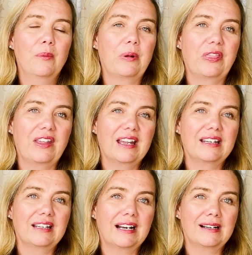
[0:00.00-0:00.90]
but
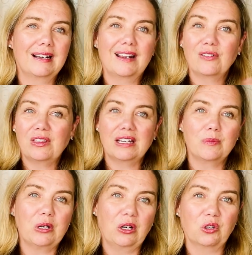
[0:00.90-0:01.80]
then uh, everything
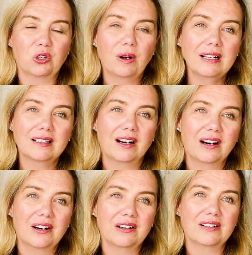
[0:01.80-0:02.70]
can be on your credit
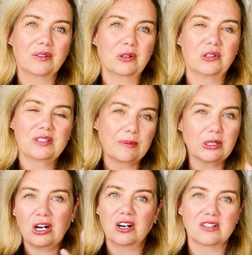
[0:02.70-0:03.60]
card or your debit
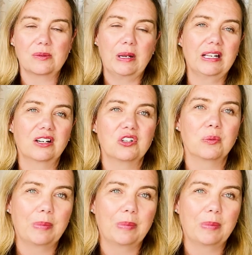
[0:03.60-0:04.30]
card, depending on your